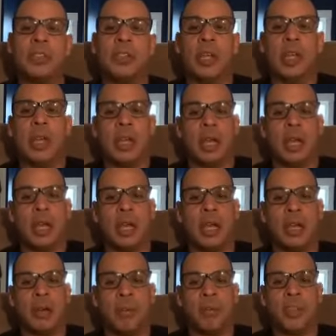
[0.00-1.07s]
um,
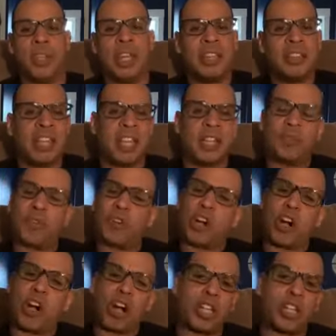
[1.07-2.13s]
things for cardio
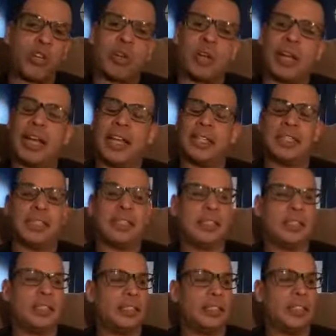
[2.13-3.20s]
classes,
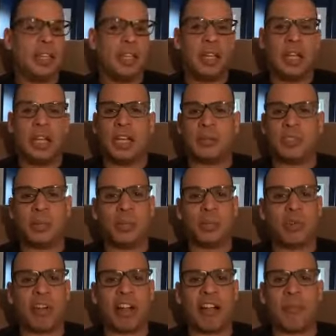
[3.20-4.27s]
um, some Krav
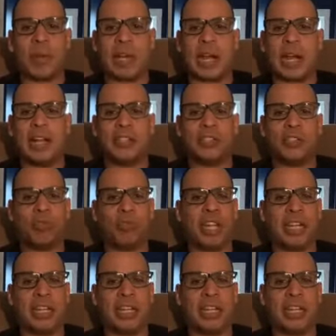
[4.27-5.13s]
Maga trainings.